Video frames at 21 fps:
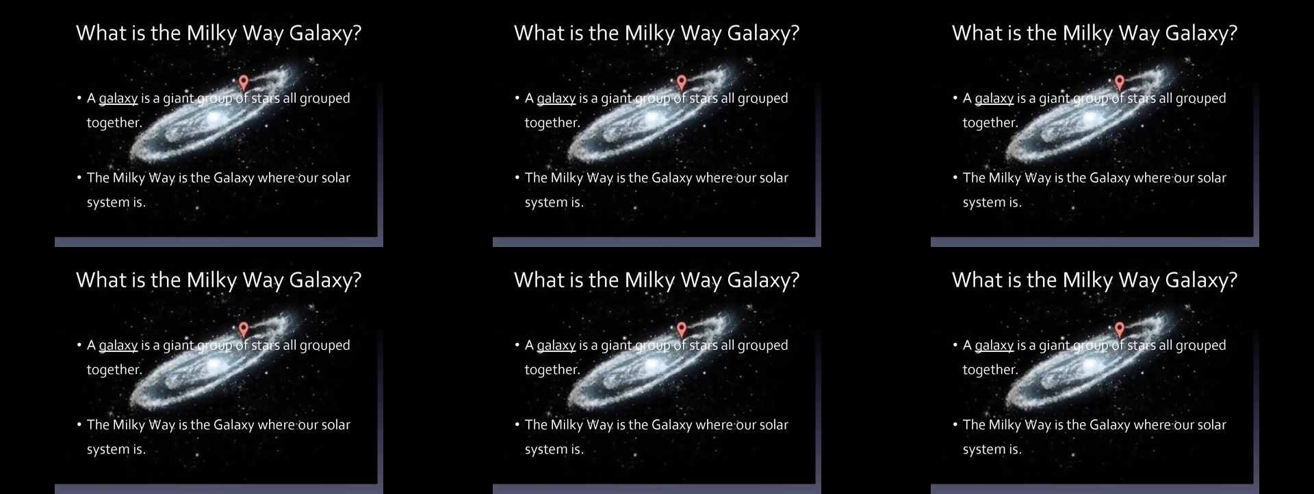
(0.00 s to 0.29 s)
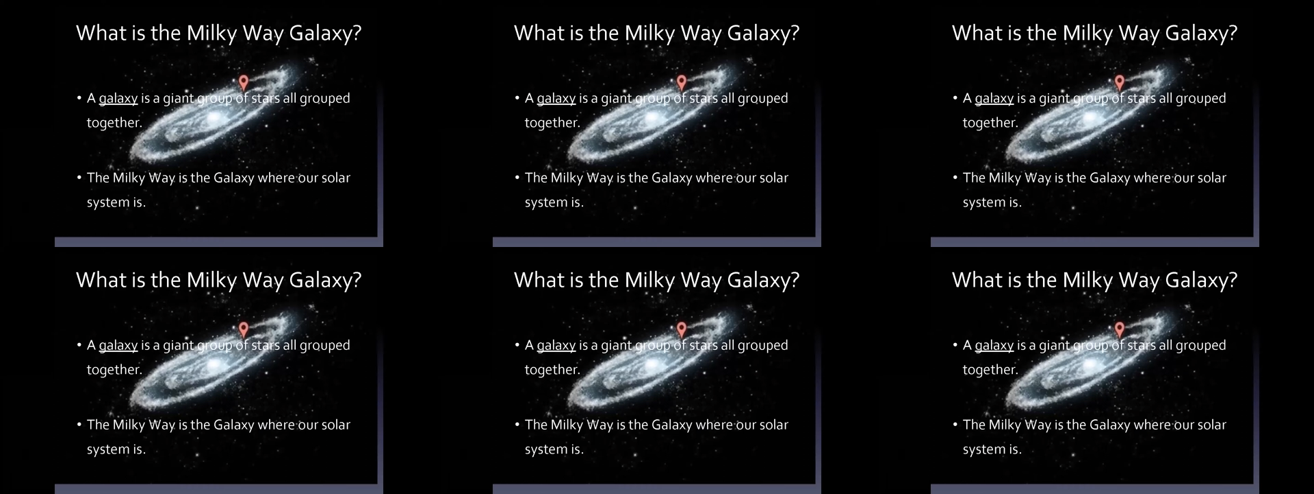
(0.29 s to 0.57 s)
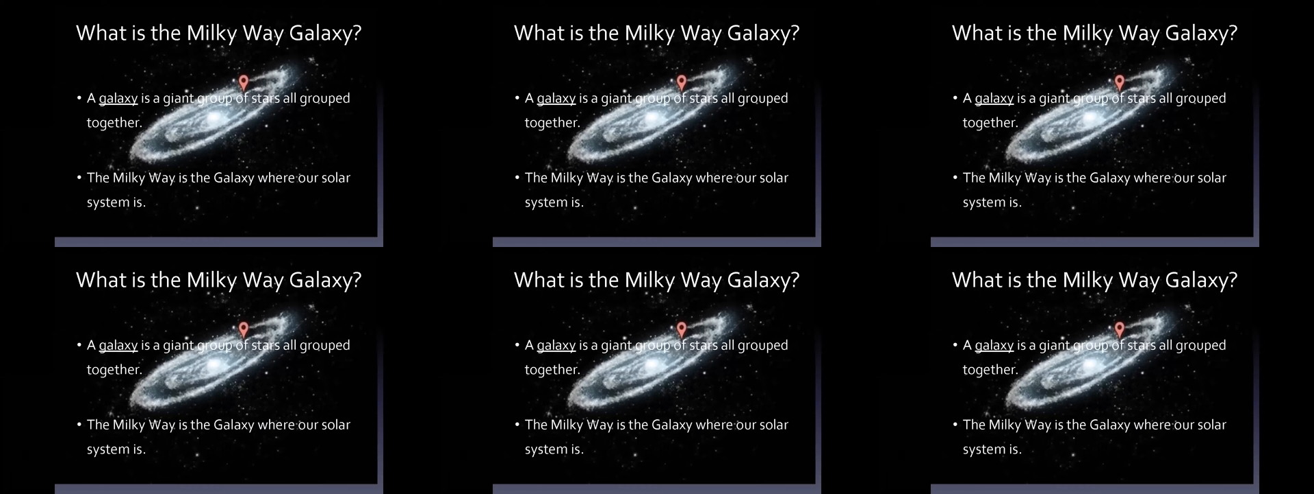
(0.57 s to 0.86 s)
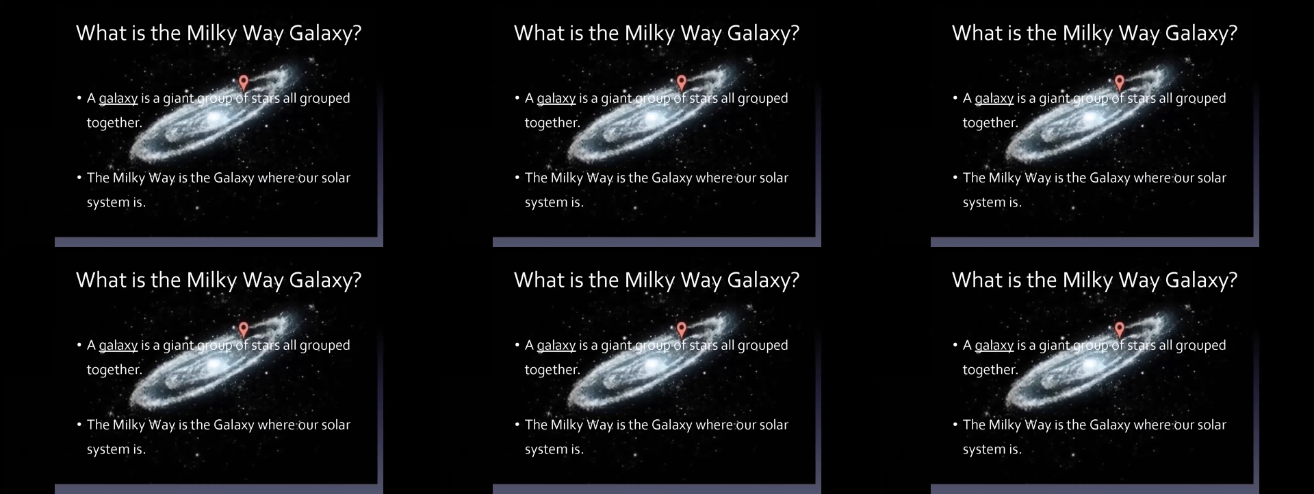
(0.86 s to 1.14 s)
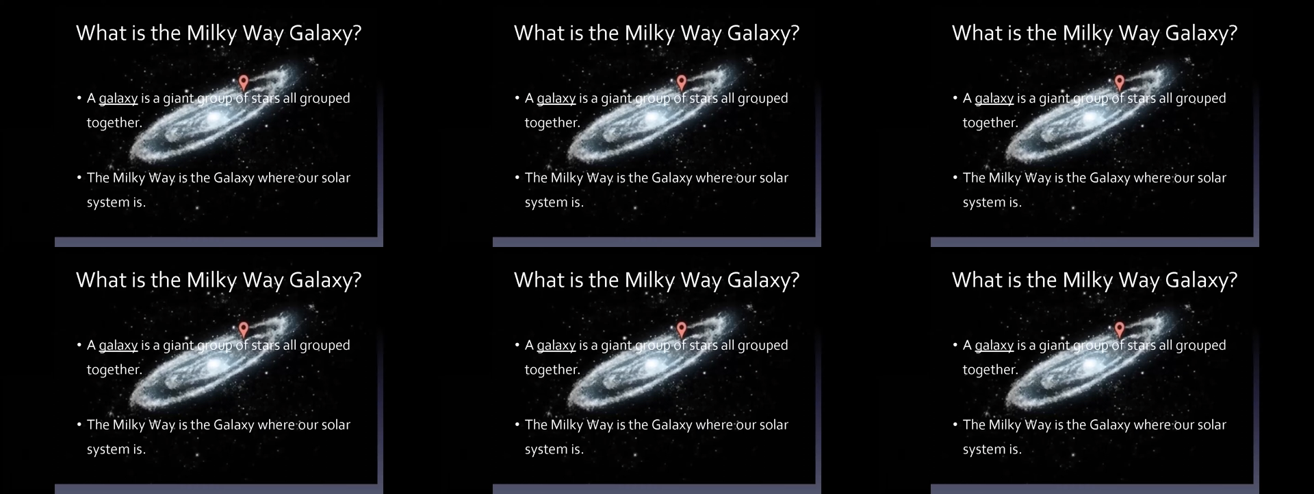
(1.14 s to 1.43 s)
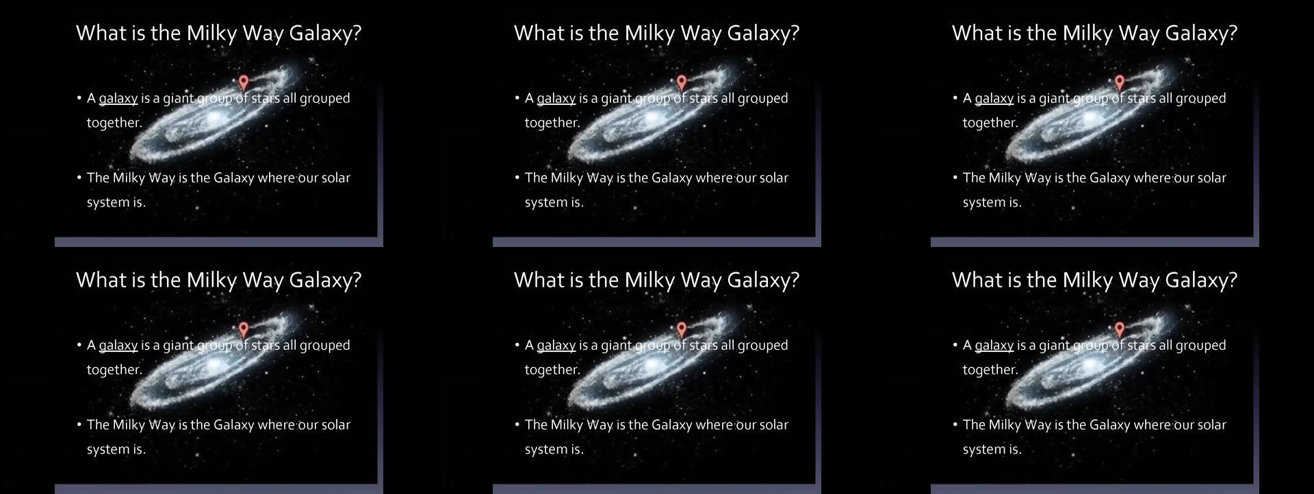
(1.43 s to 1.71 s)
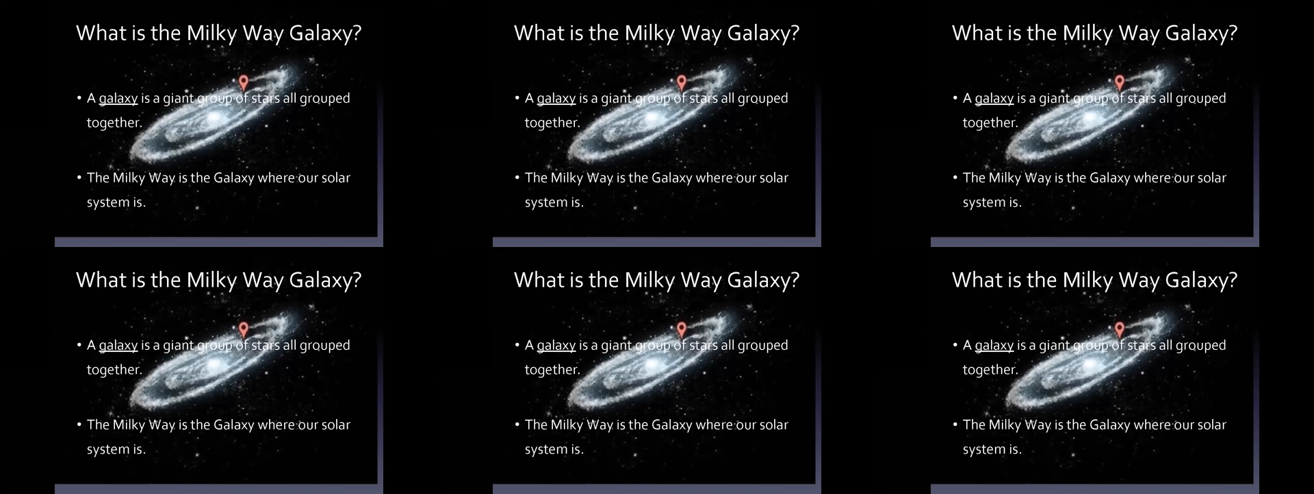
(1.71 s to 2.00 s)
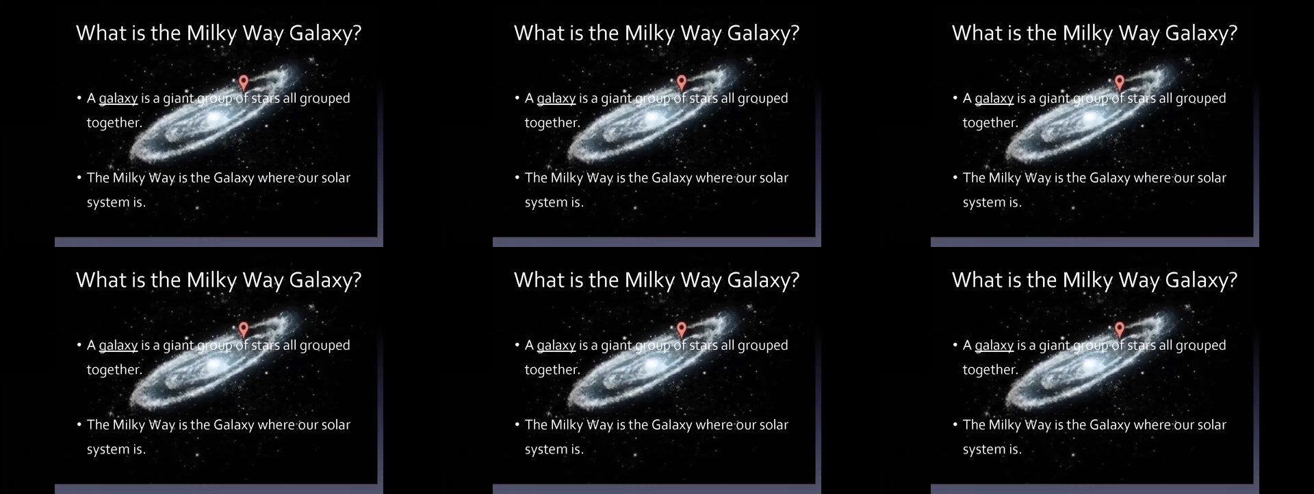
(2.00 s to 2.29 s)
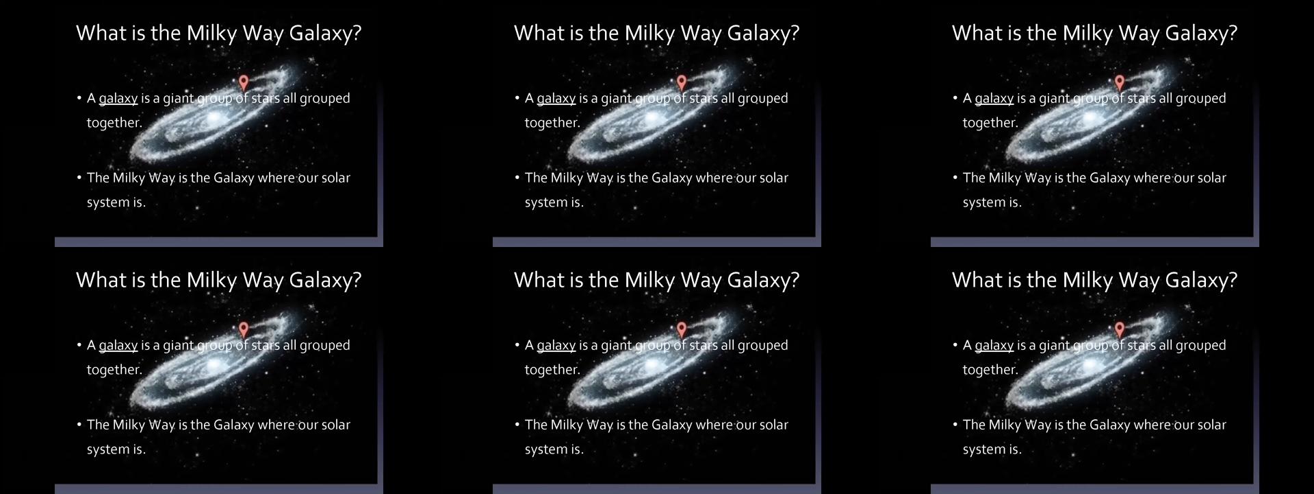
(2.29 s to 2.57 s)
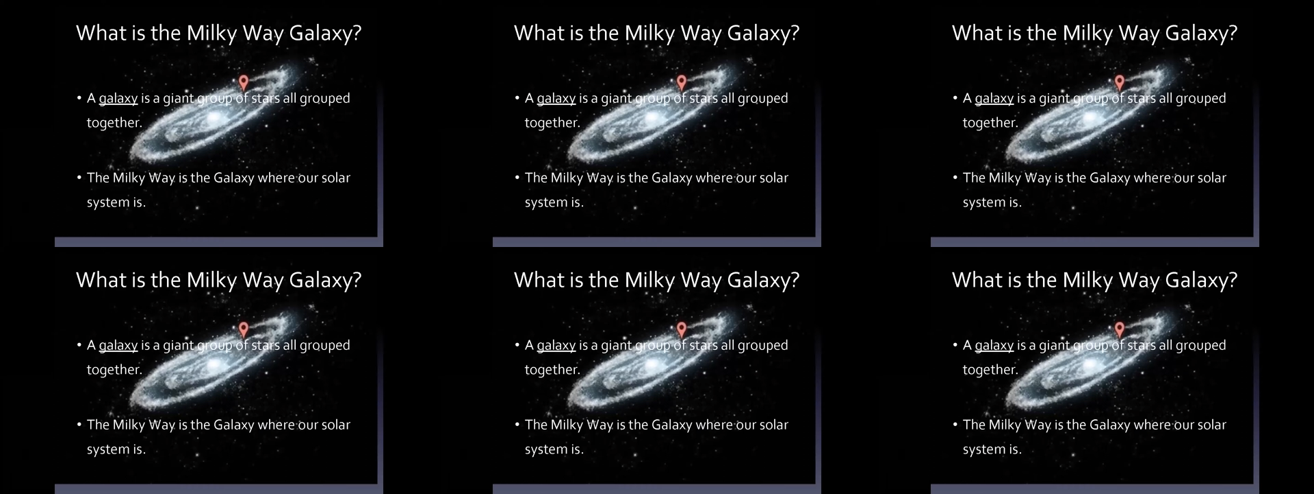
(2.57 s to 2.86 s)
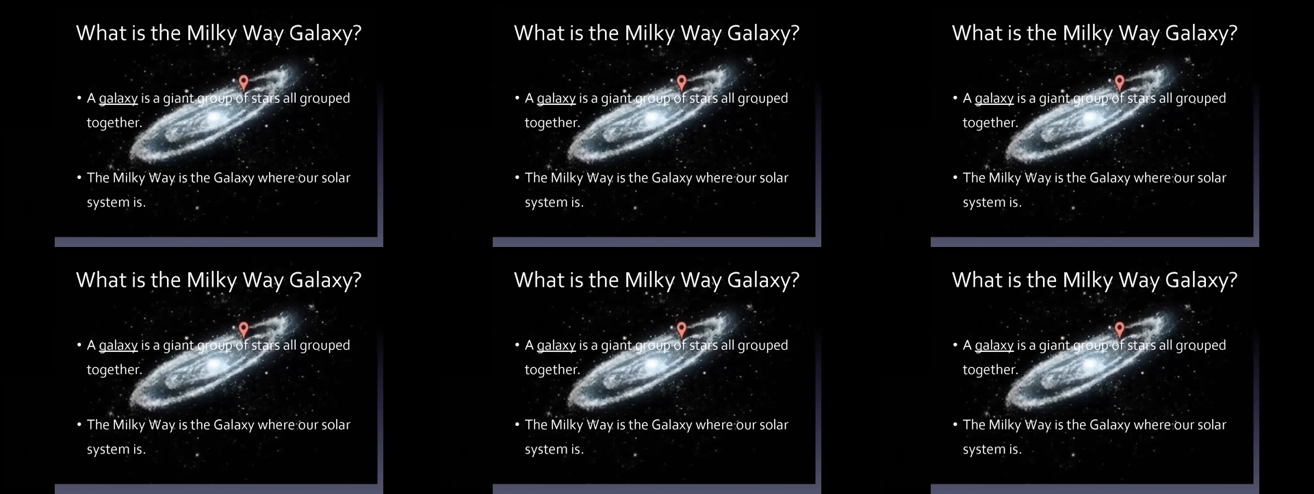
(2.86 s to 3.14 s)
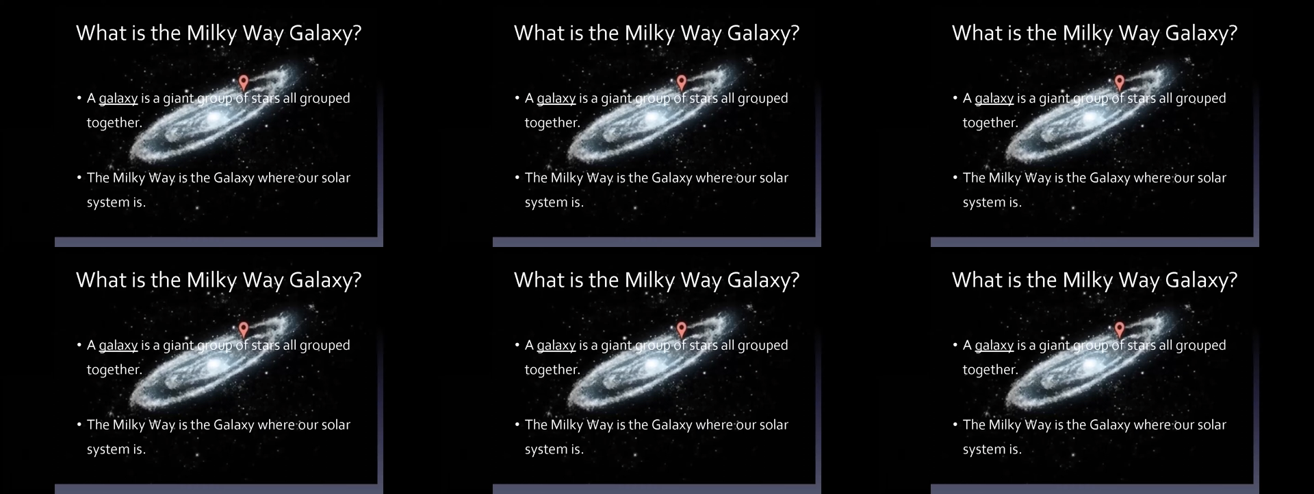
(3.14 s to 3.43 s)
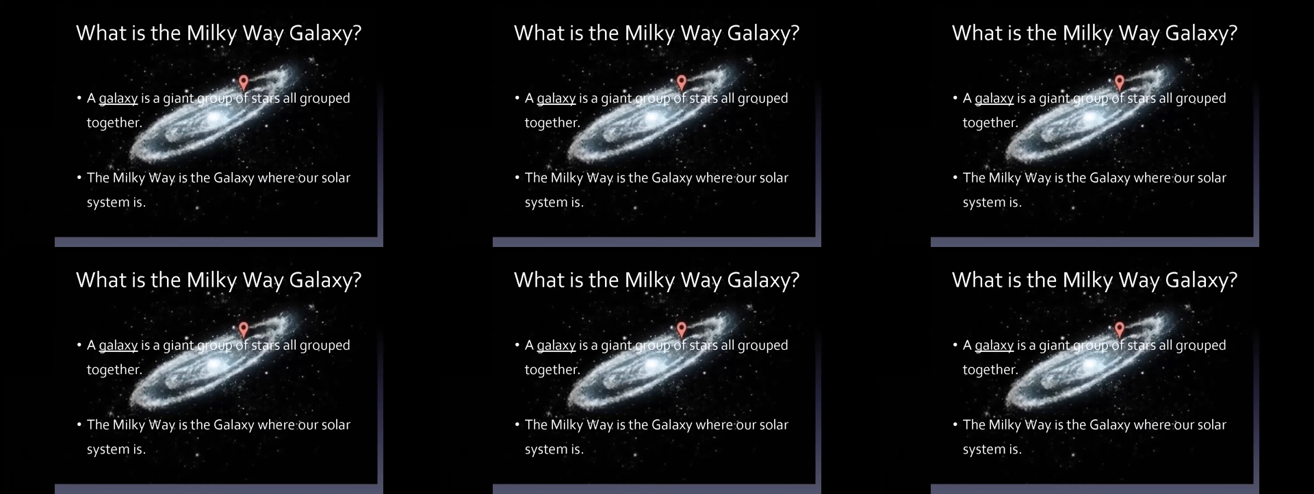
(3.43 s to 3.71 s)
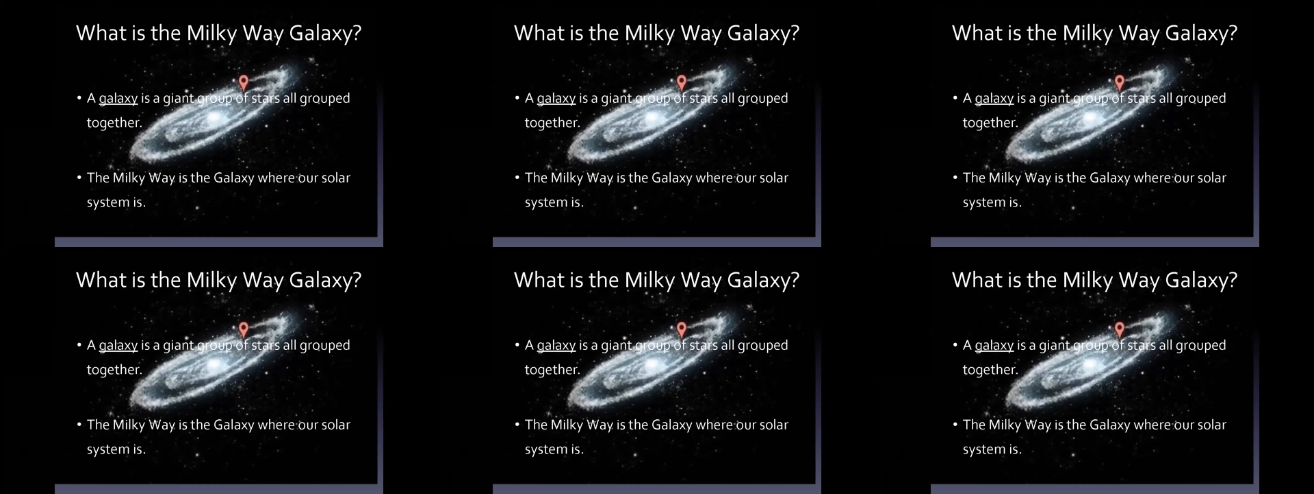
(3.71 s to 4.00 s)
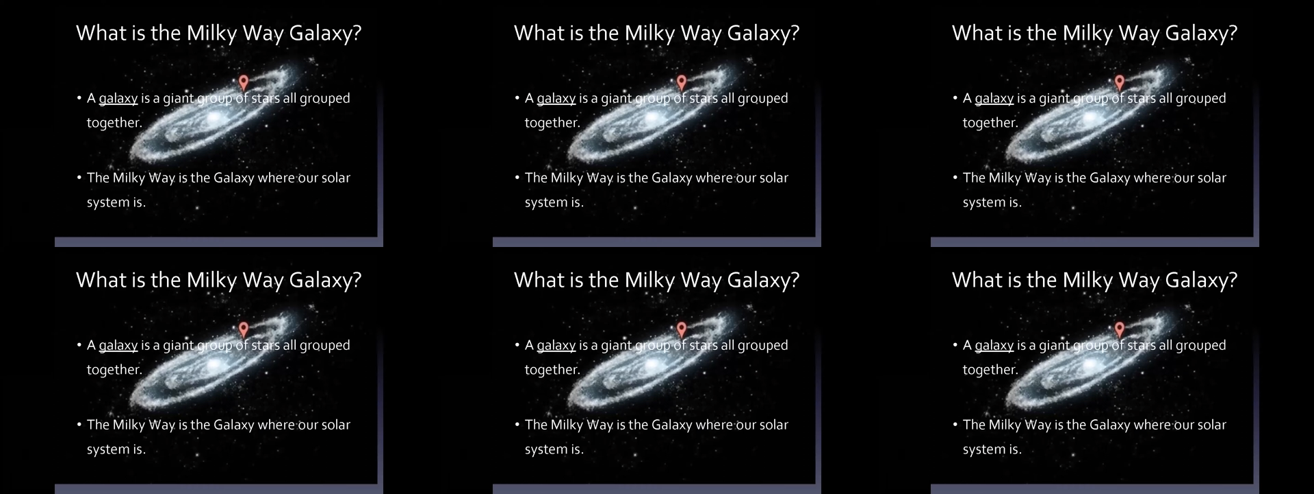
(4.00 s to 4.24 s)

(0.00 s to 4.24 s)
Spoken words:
No face is visible, so there are no lips to read.